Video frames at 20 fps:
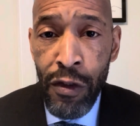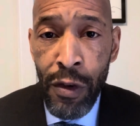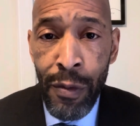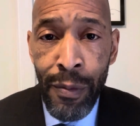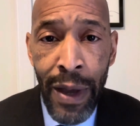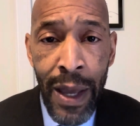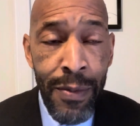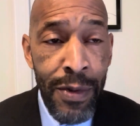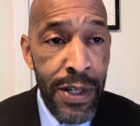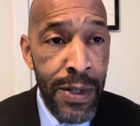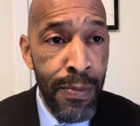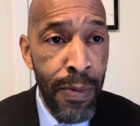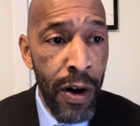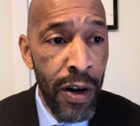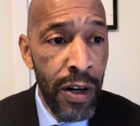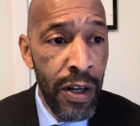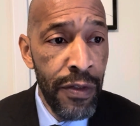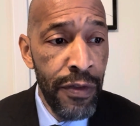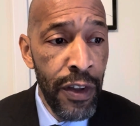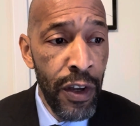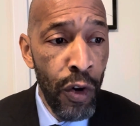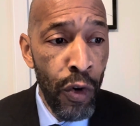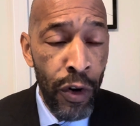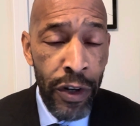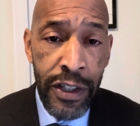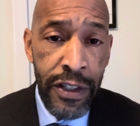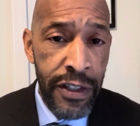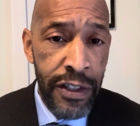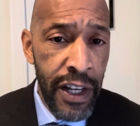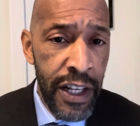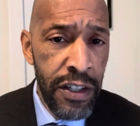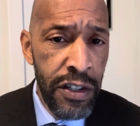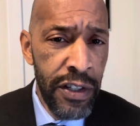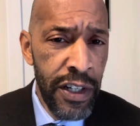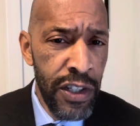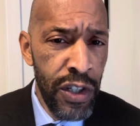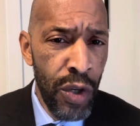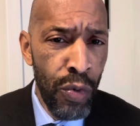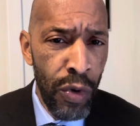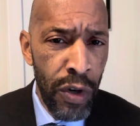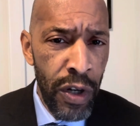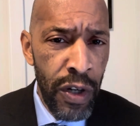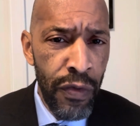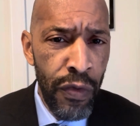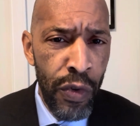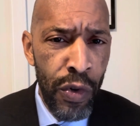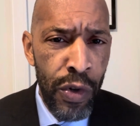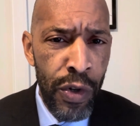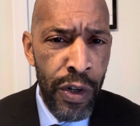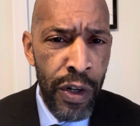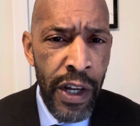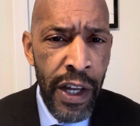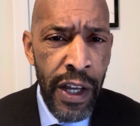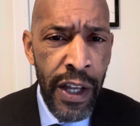or maybe it's part of the organization that you work for,